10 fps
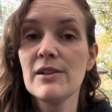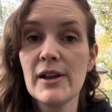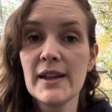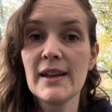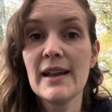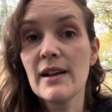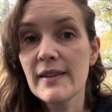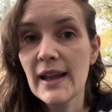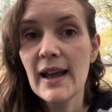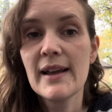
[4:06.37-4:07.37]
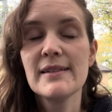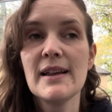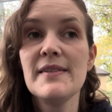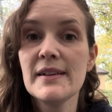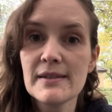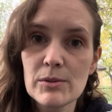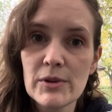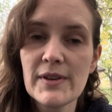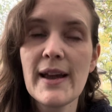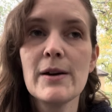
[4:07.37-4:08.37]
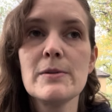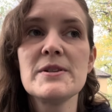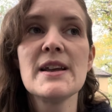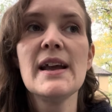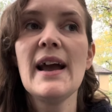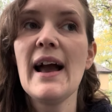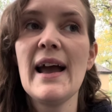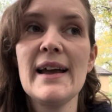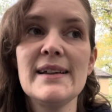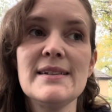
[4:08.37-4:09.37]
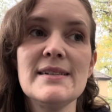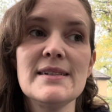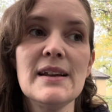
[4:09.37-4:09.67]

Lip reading: like in other cats and this is what's helped, and